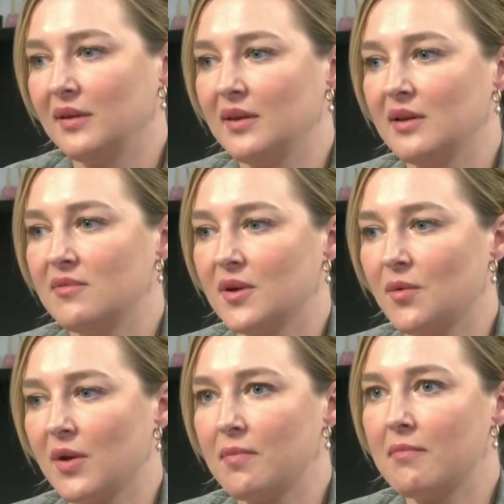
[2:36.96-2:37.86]
been
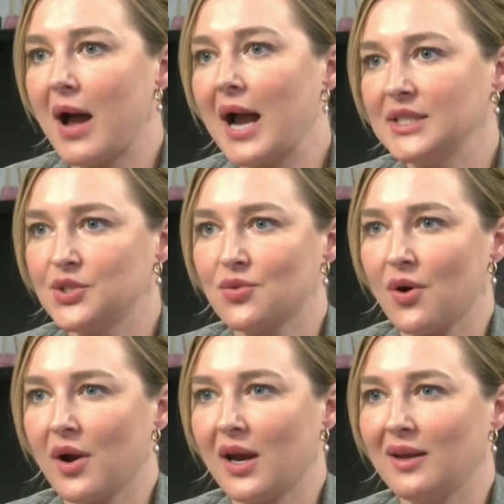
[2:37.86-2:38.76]
living with my
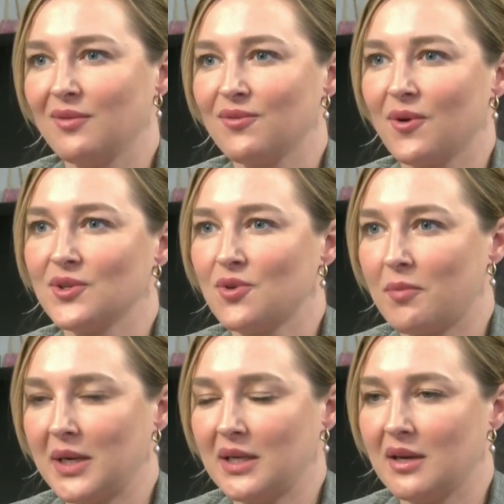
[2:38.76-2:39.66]
story for
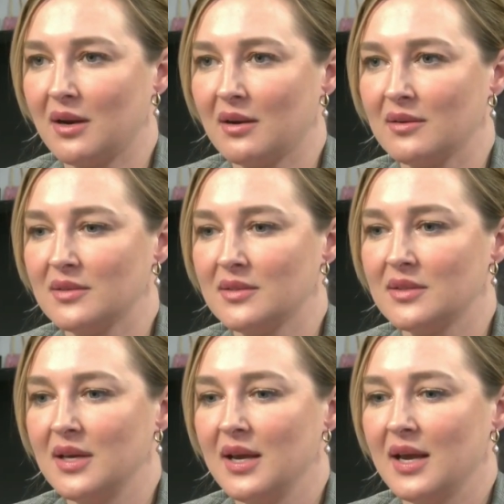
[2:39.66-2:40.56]
so many
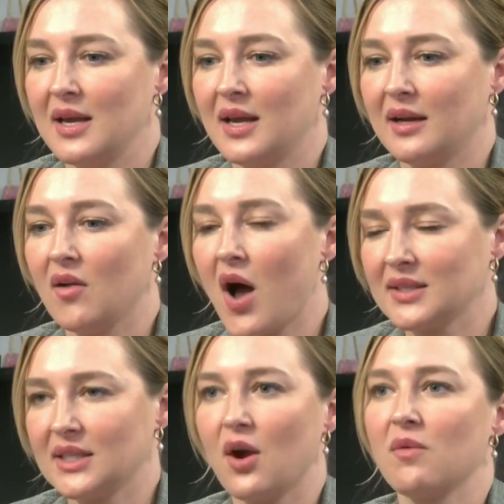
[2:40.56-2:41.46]
years and
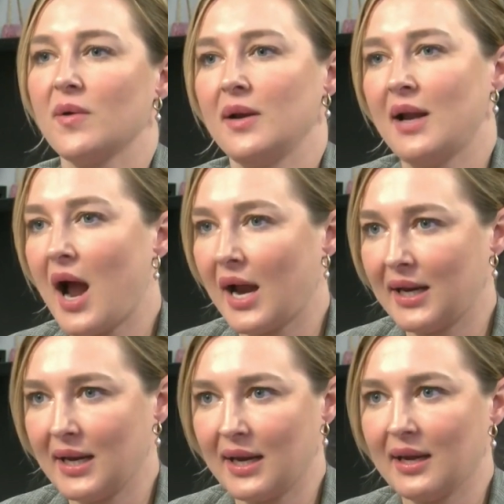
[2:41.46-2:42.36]
glossing over it and
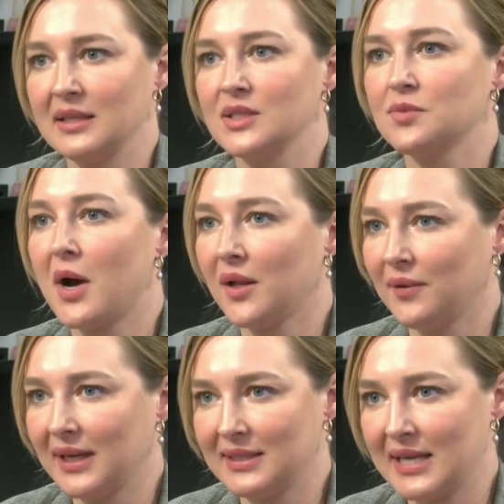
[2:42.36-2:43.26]
hiding it and
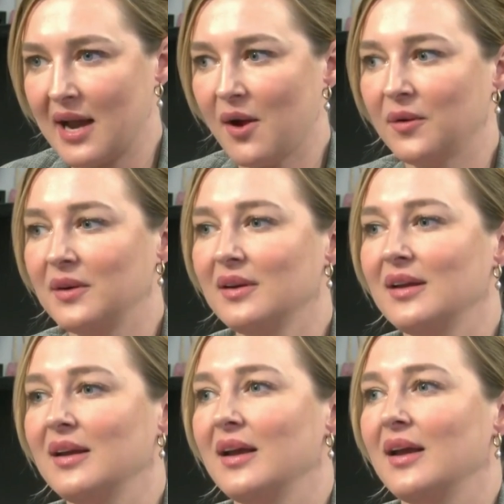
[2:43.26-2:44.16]
swallowing it down,
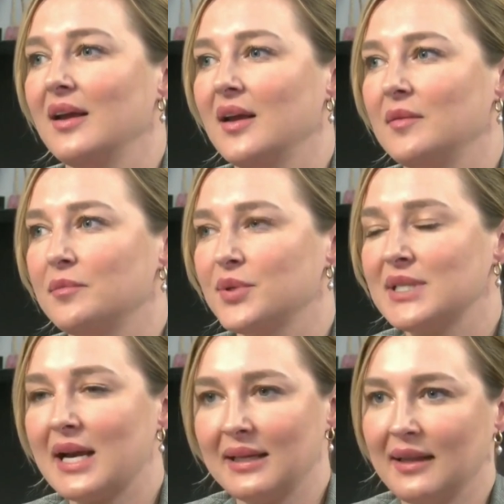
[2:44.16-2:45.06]

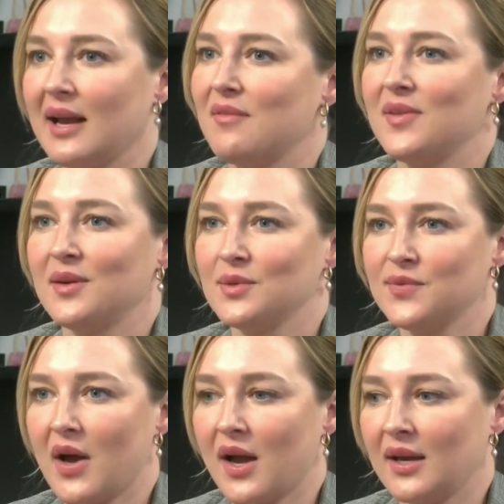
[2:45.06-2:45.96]
pretending like everything
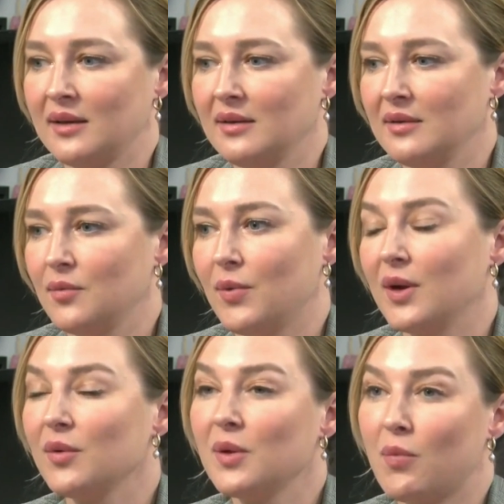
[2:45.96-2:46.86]
was fine
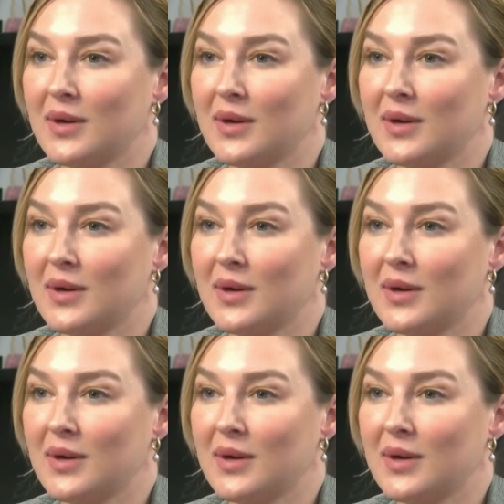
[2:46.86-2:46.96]
when it really